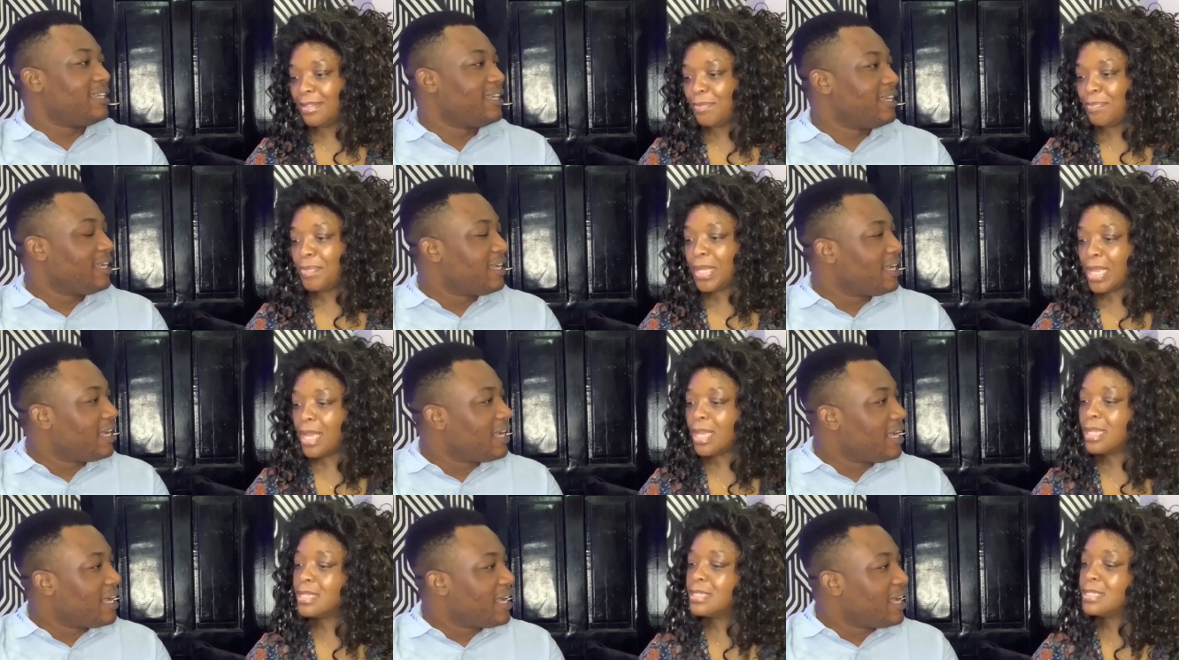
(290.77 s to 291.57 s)

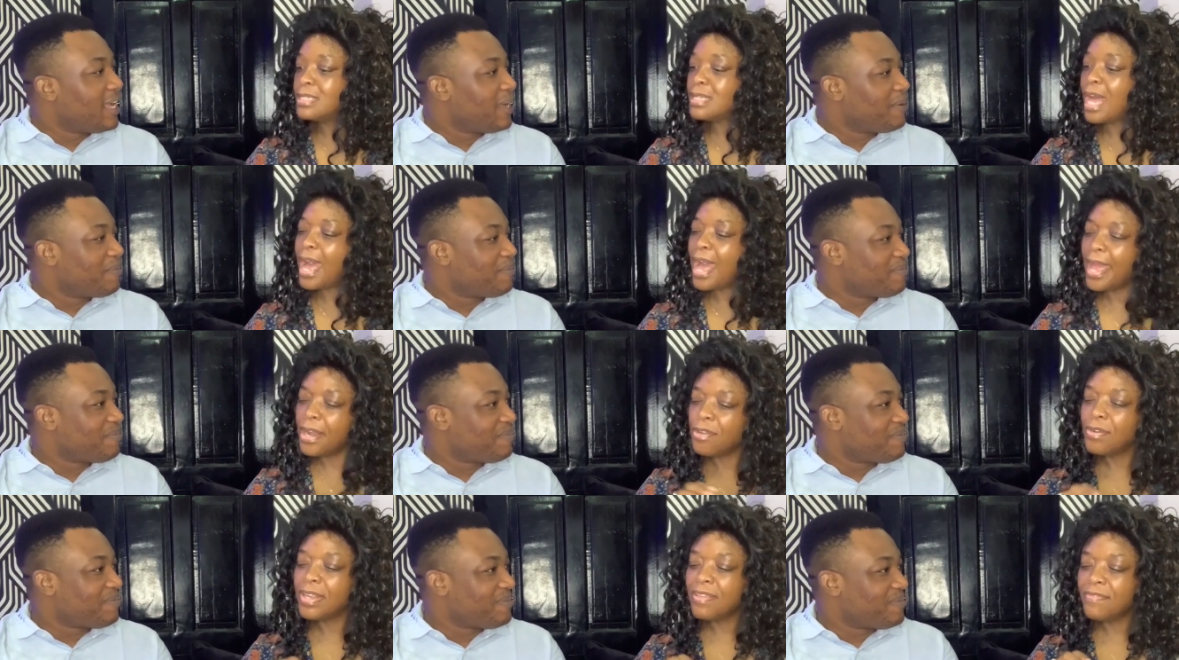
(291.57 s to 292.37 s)
Speaker 1: Because I
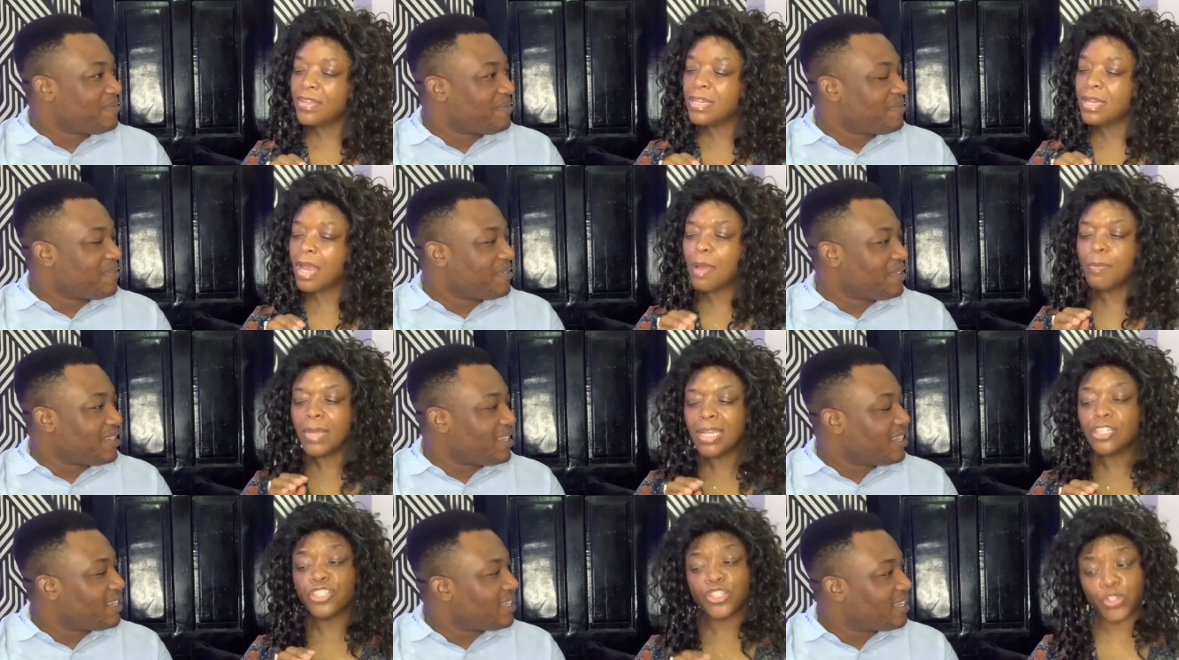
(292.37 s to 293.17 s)
don't even. I'm
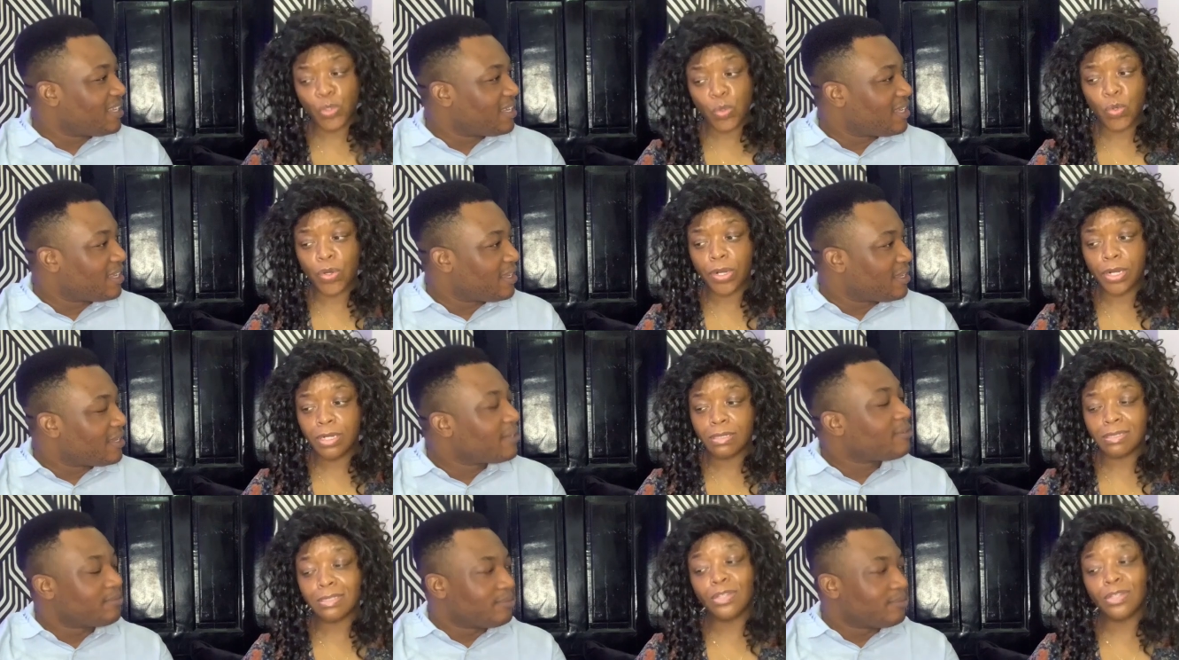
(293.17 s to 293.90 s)
not sure. Mm-hmm. So